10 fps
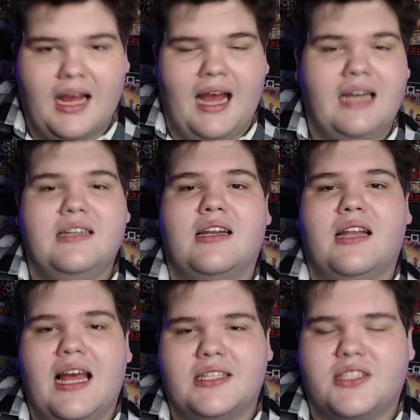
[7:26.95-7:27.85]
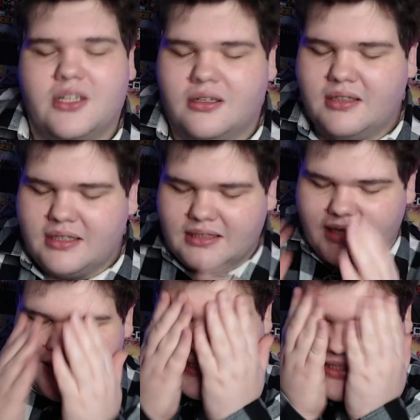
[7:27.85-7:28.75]
And last on the
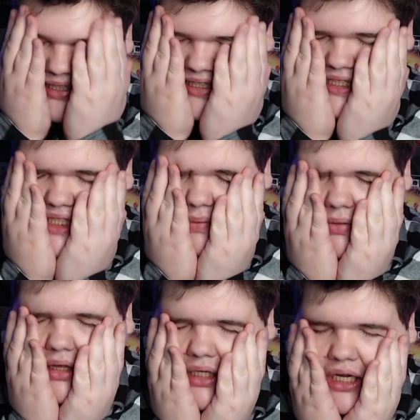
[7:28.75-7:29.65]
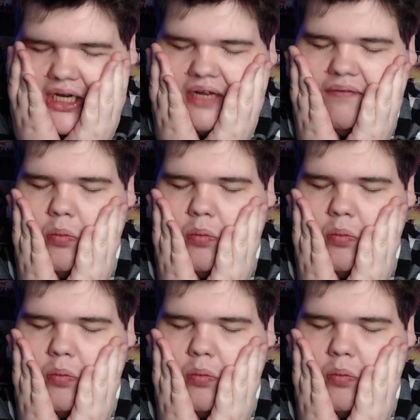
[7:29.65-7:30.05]
list is something I have